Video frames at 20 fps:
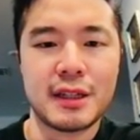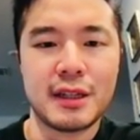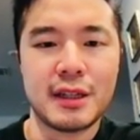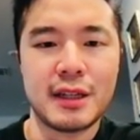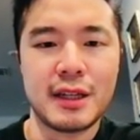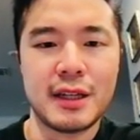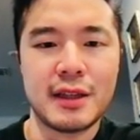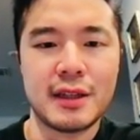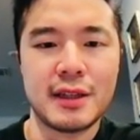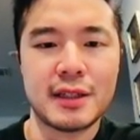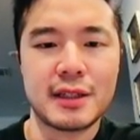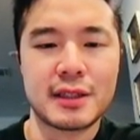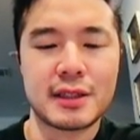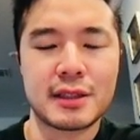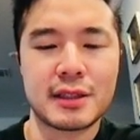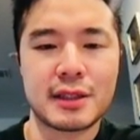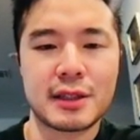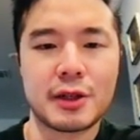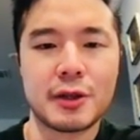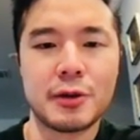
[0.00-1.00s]
in
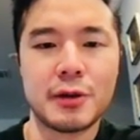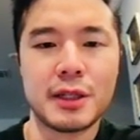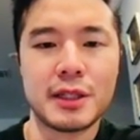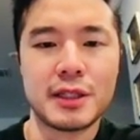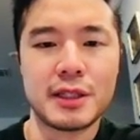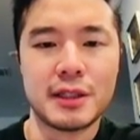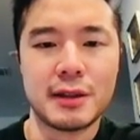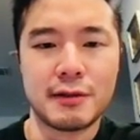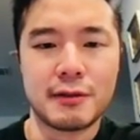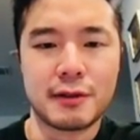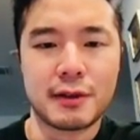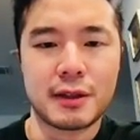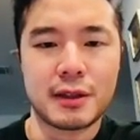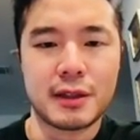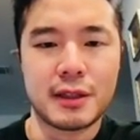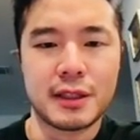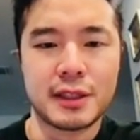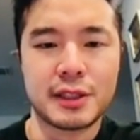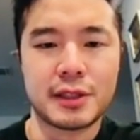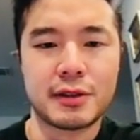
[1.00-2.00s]
this cohesive
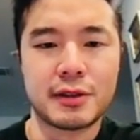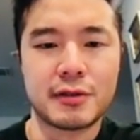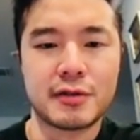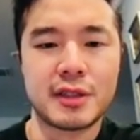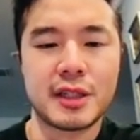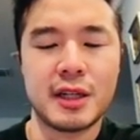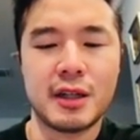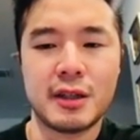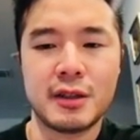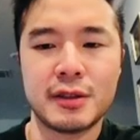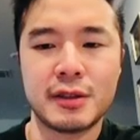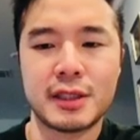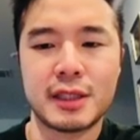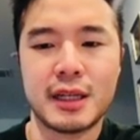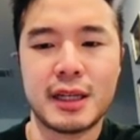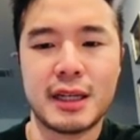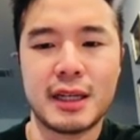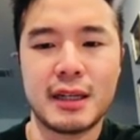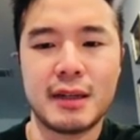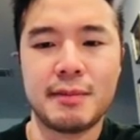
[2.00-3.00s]
cluster of cells,
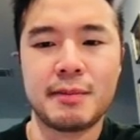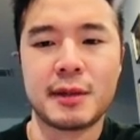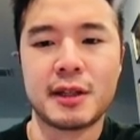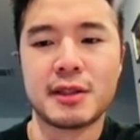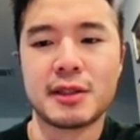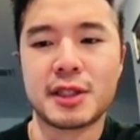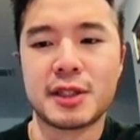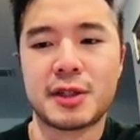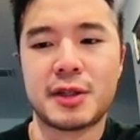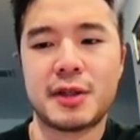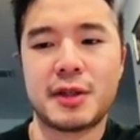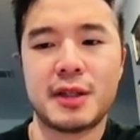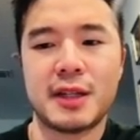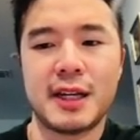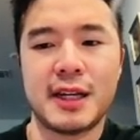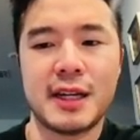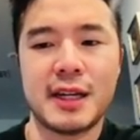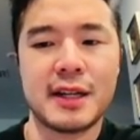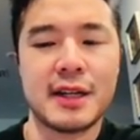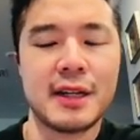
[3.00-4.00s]
I'm concerned
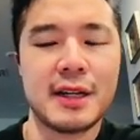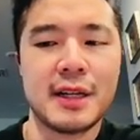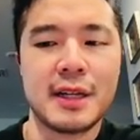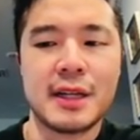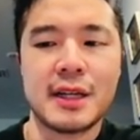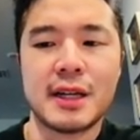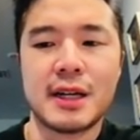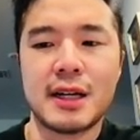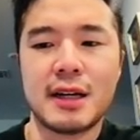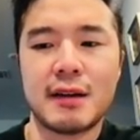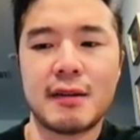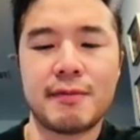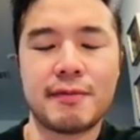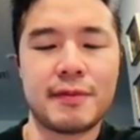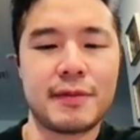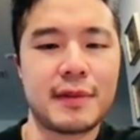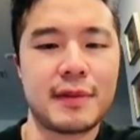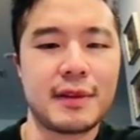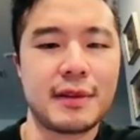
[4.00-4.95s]
that the